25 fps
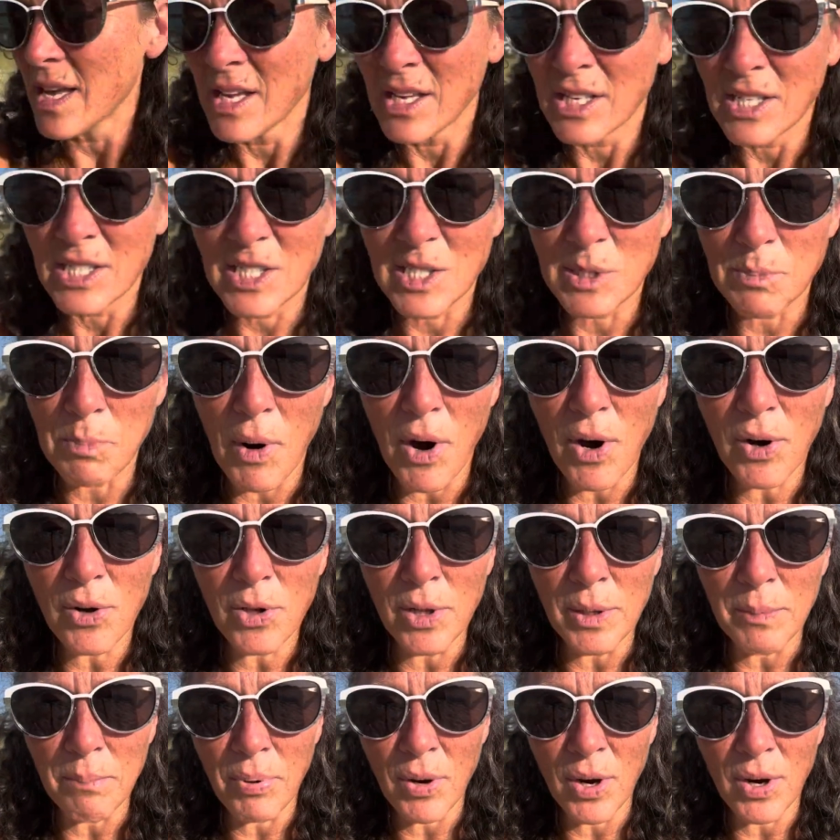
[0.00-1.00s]

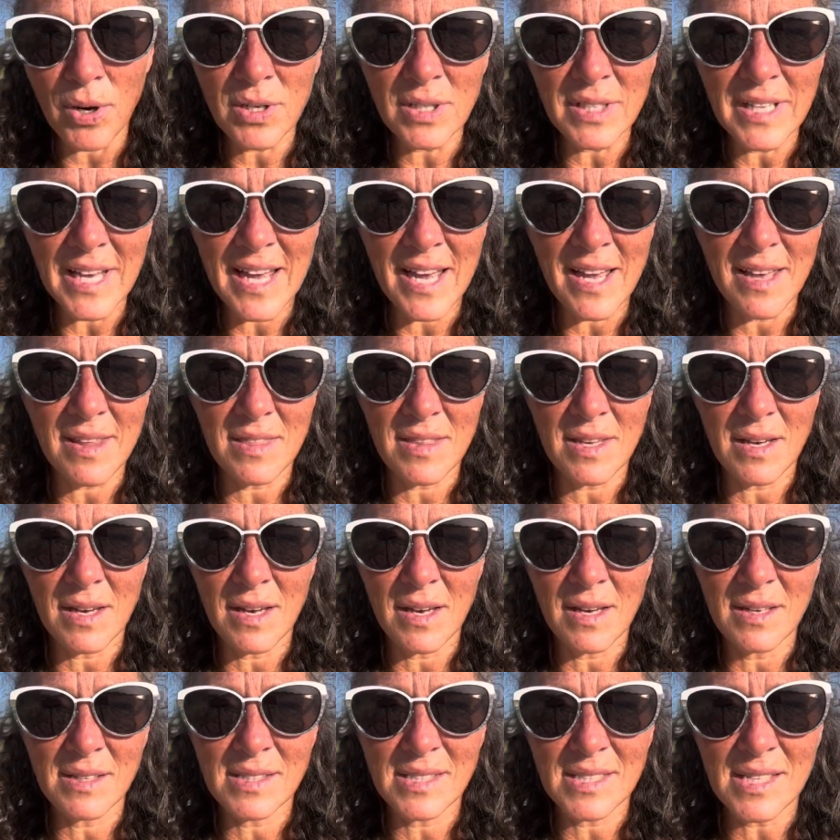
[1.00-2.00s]
sparkle and percolate
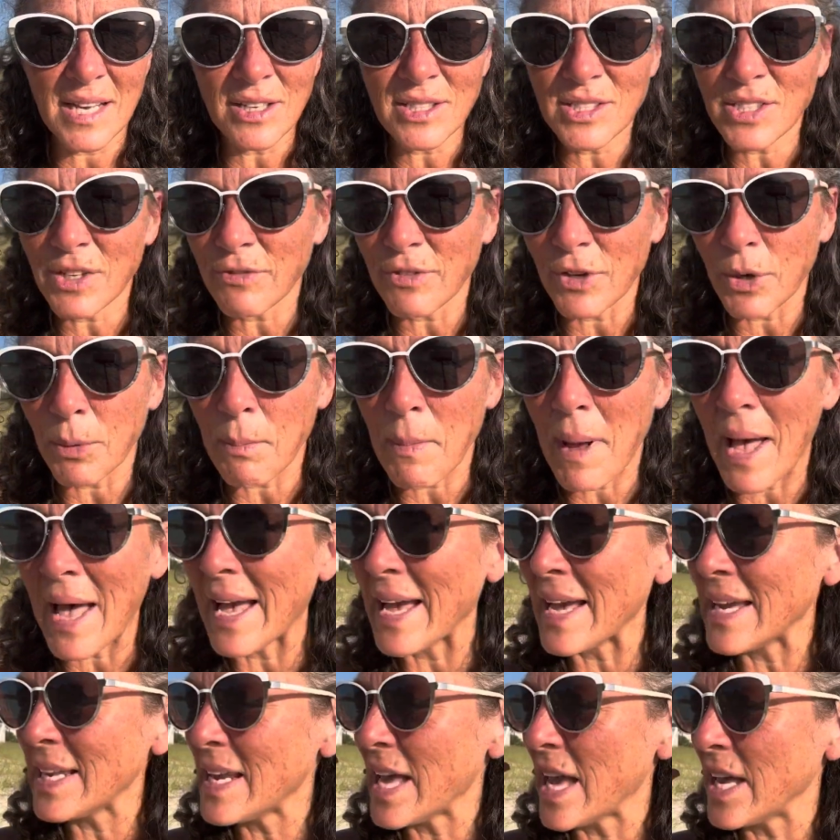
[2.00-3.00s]
the cells of your
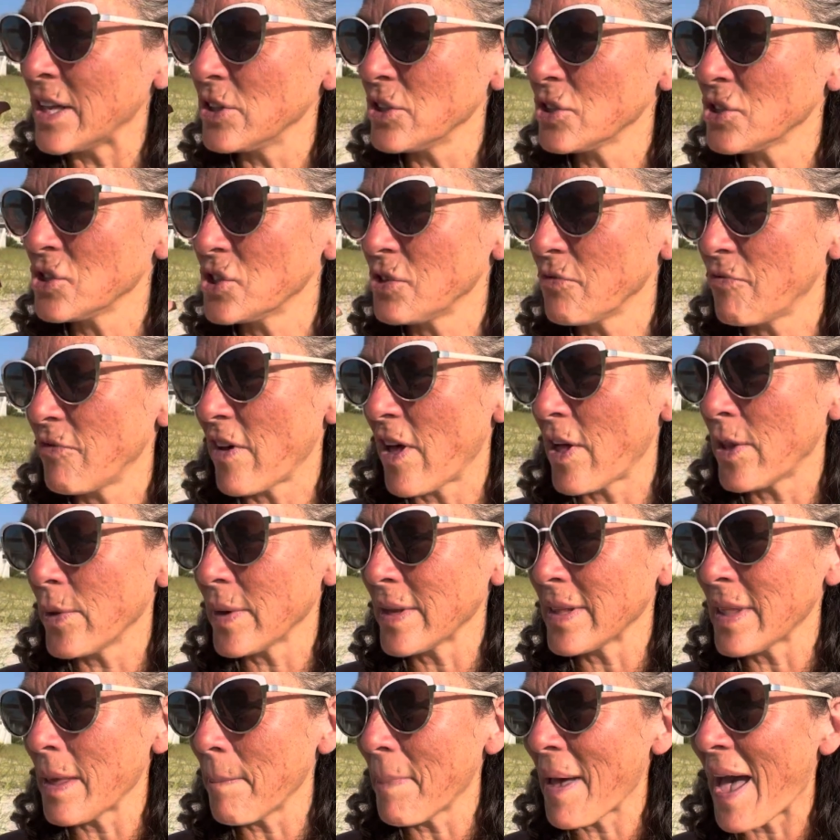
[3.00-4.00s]
mind and you're
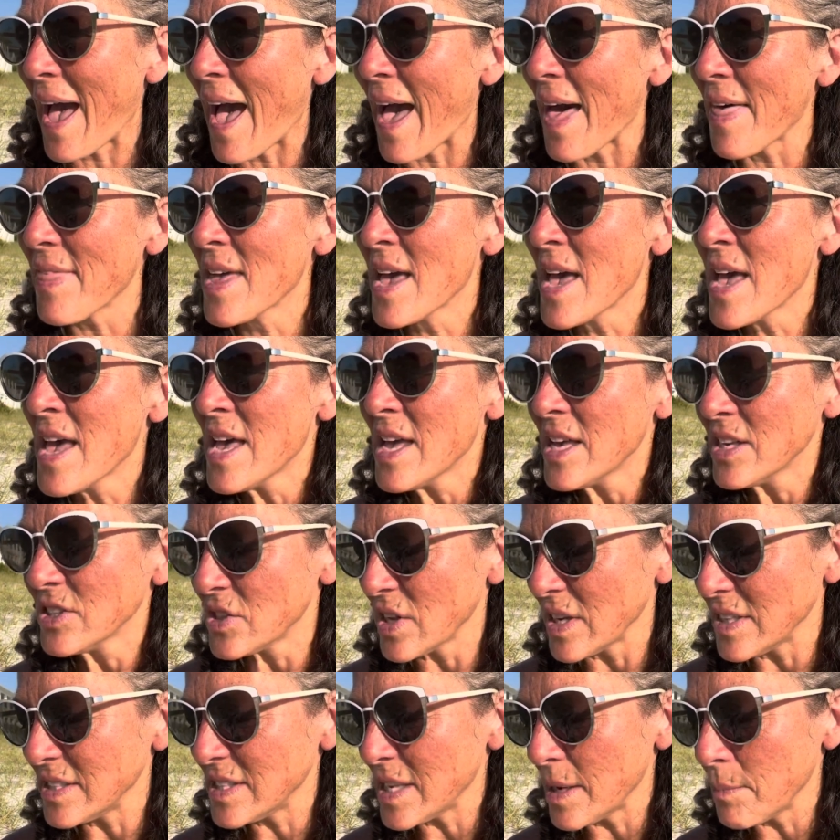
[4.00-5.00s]
following that path.
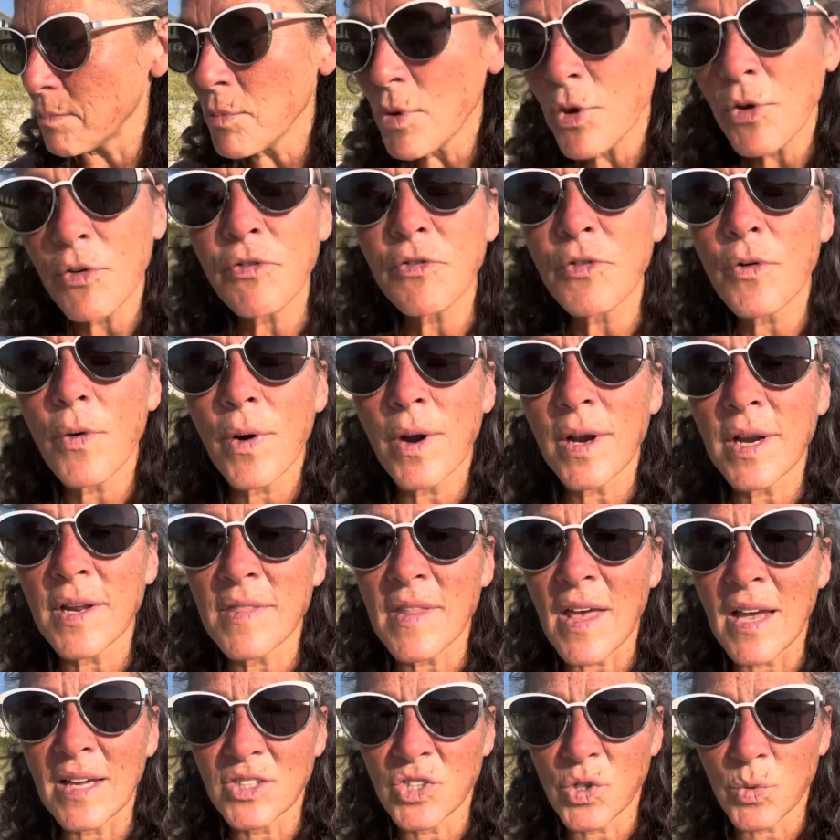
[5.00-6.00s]
So I said, move forward in
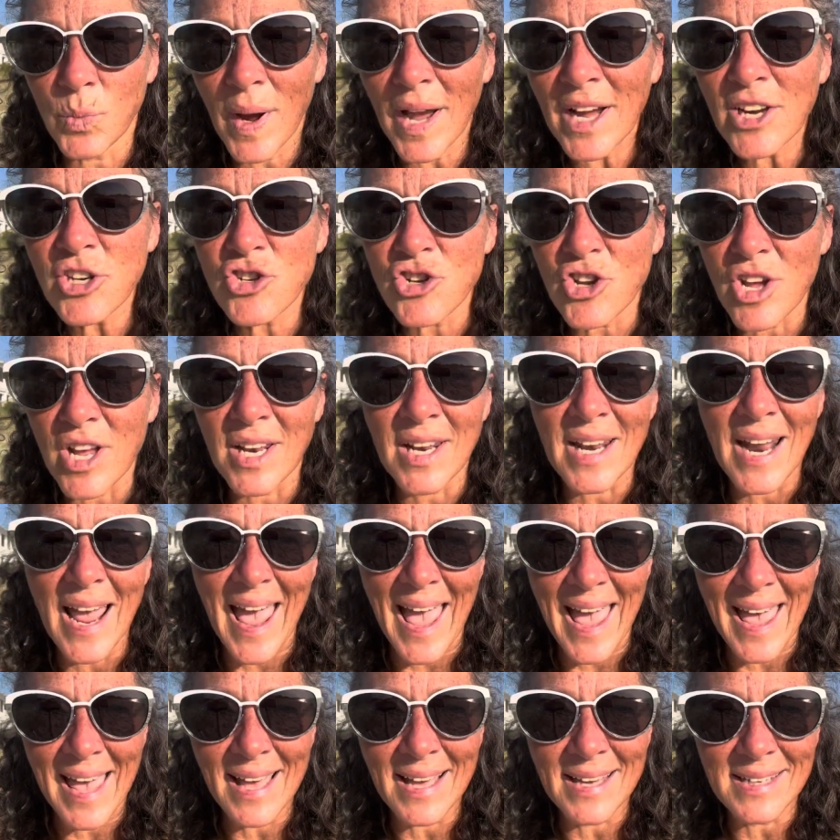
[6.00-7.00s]
that direction.
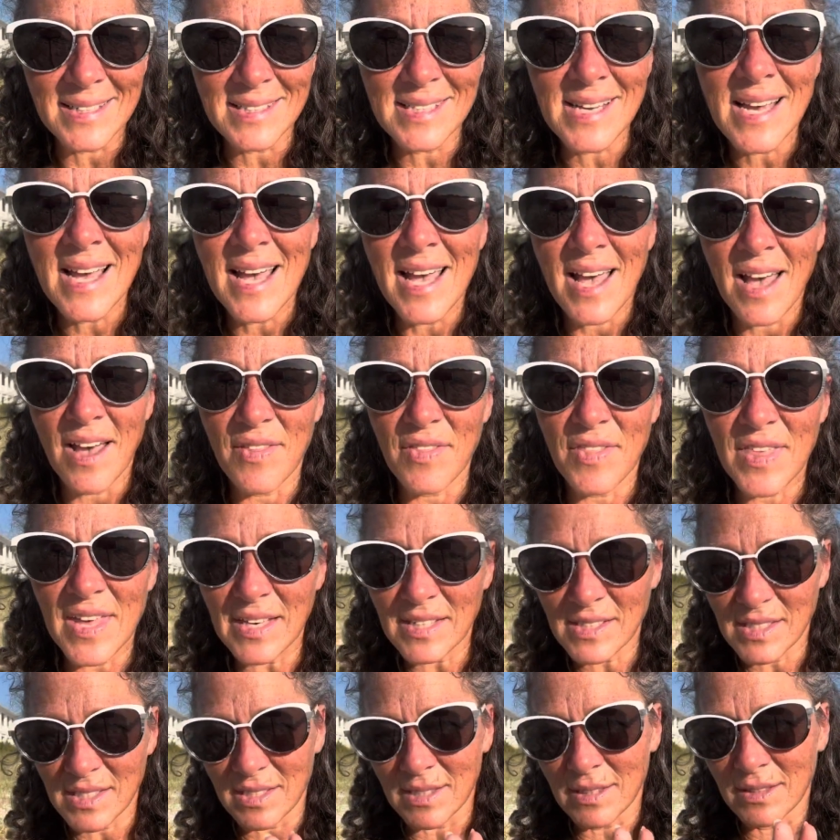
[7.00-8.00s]
And
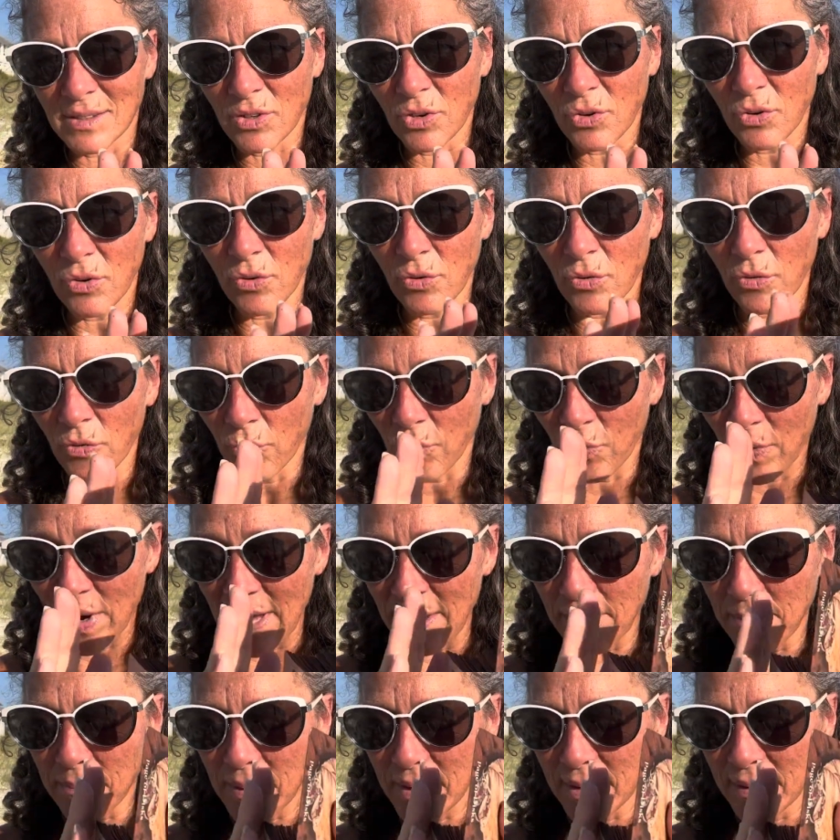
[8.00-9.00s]
this
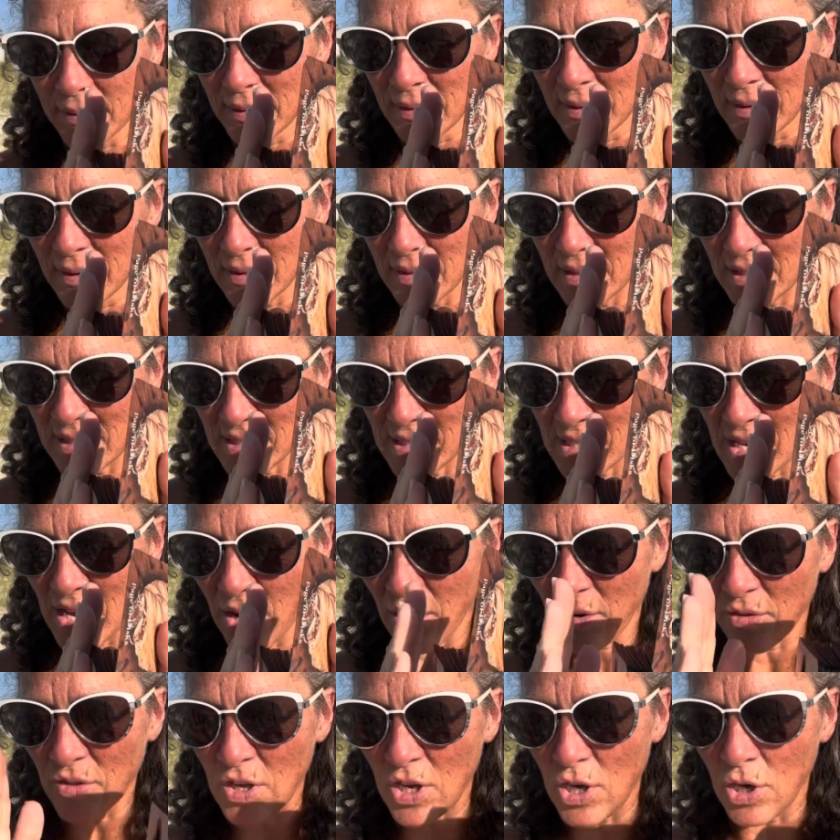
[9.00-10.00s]
rip, this
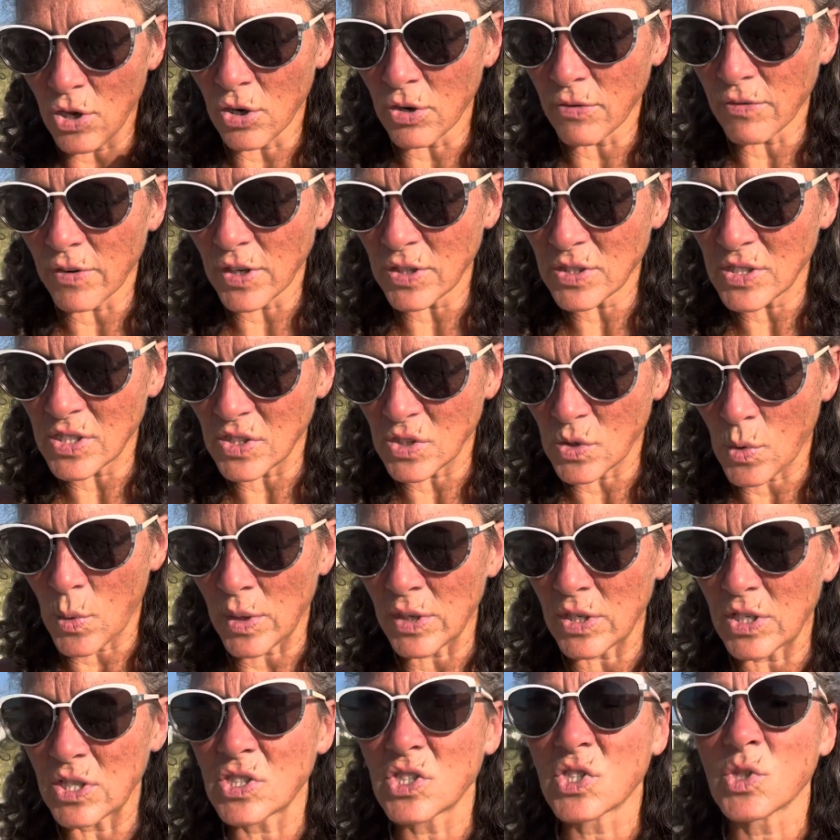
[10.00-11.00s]
tear in the universe is
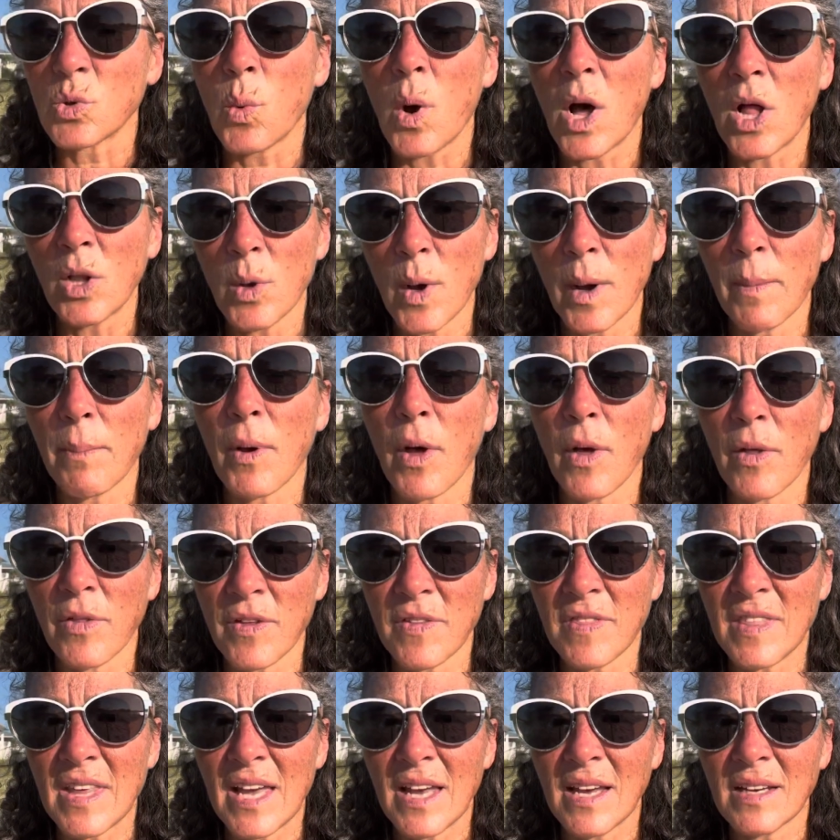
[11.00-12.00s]
going to swallow up all the
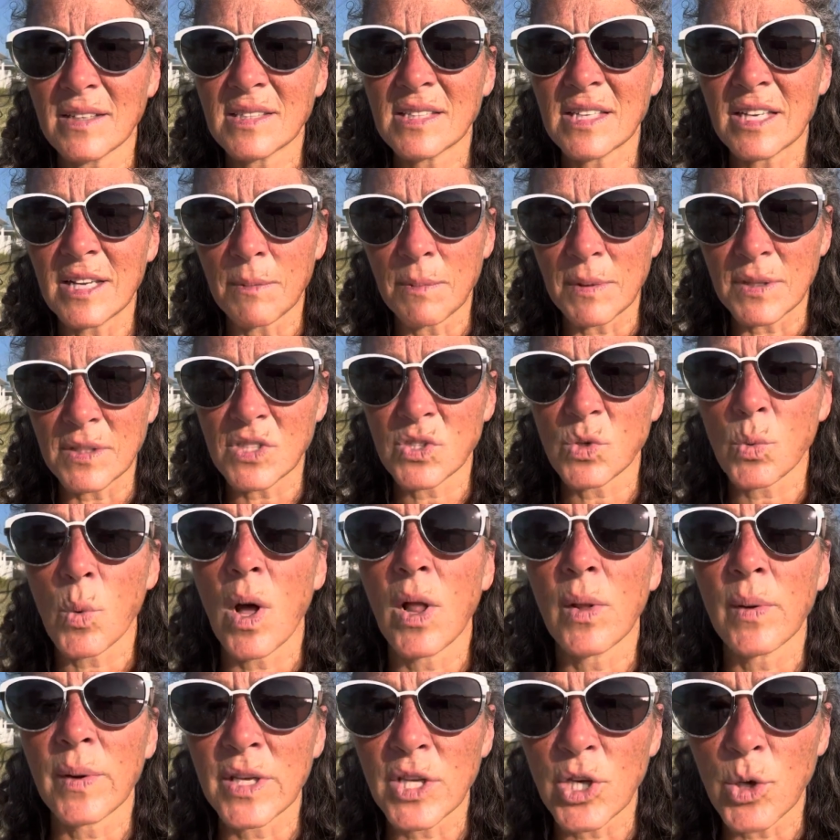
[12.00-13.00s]
things that have been
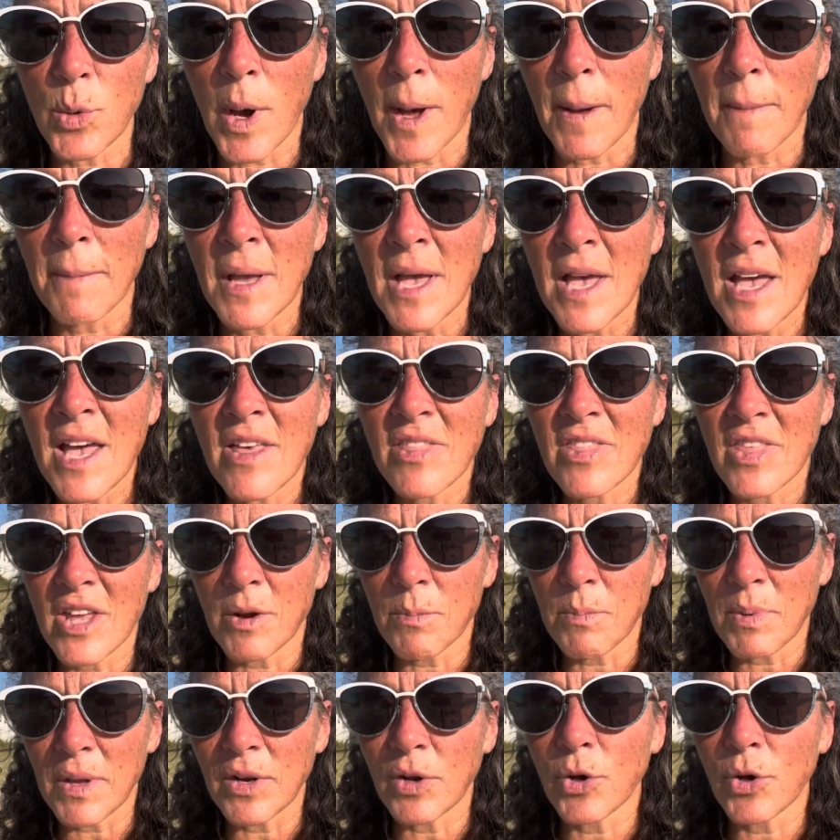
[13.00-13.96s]
swallowing you up, that have been